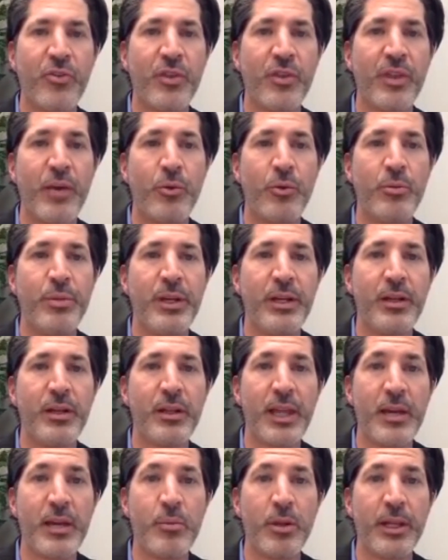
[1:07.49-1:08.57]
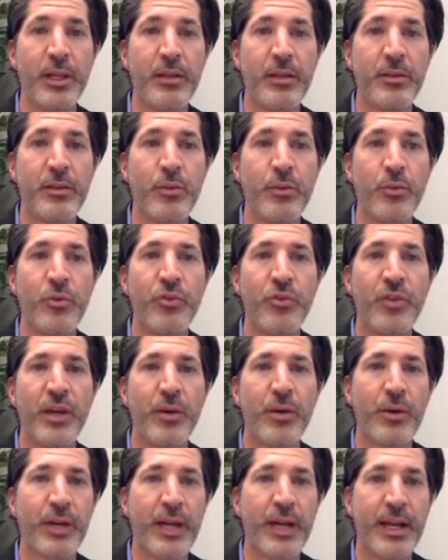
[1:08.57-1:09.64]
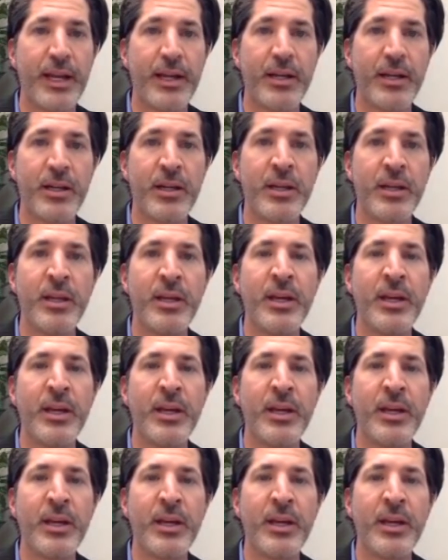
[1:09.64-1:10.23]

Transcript: So that would be a labeling that would say organic.